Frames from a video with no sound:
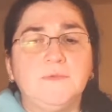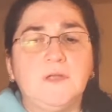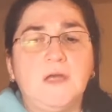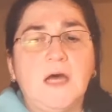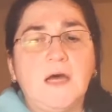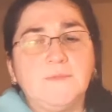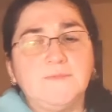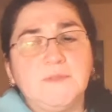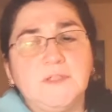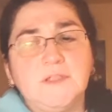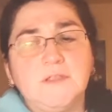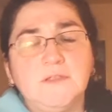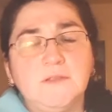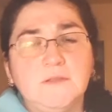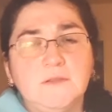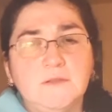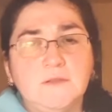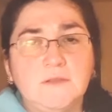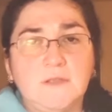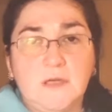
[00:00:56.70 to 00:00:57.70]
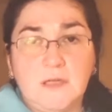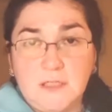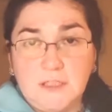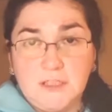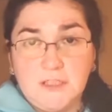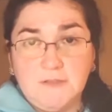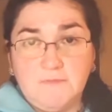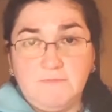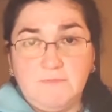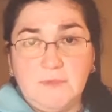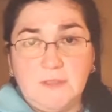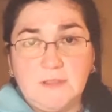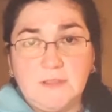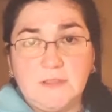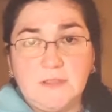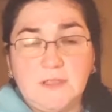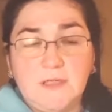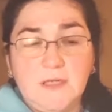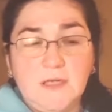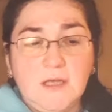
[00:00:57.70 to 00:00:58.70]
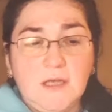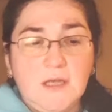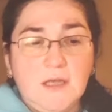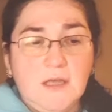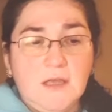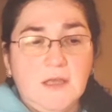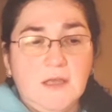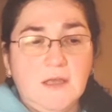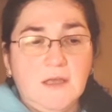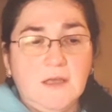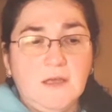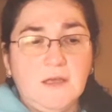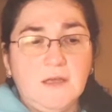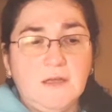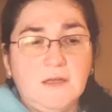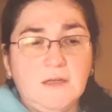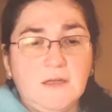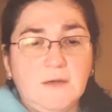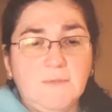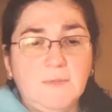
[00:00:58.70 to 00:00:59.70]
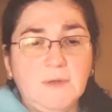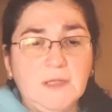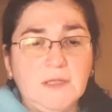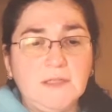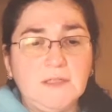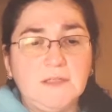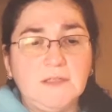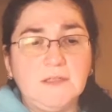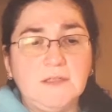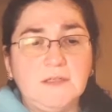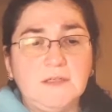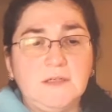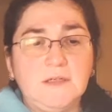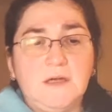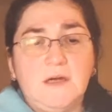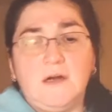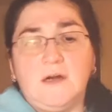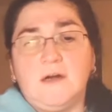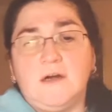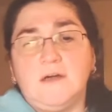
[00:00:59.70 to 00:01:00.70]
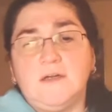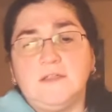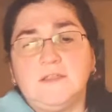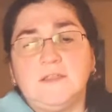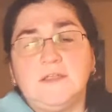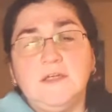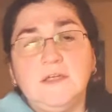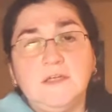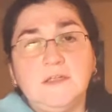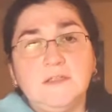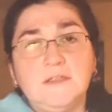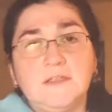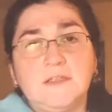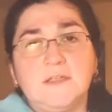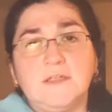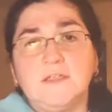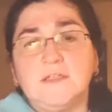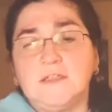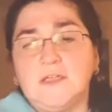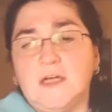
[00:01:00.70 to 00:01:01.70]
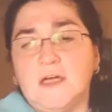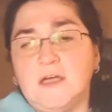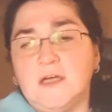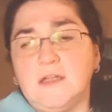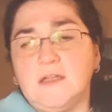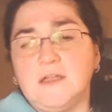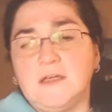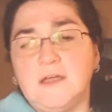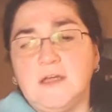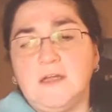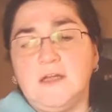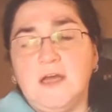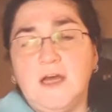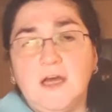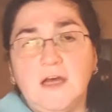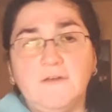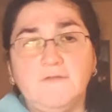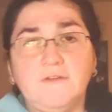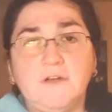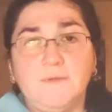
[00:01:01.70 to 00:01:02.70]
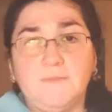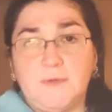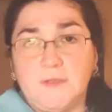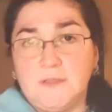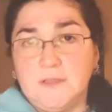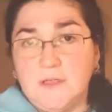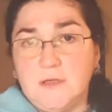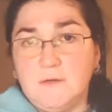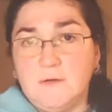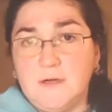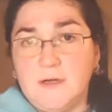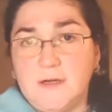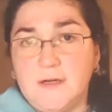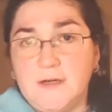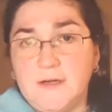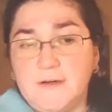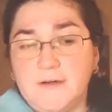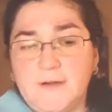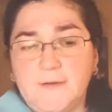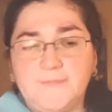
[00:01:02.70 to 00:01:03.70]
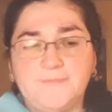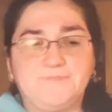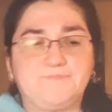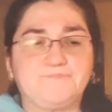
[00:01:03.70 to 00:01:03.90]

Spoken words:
aptitudes and achievement. And ability are skills that a child can have in a particular area.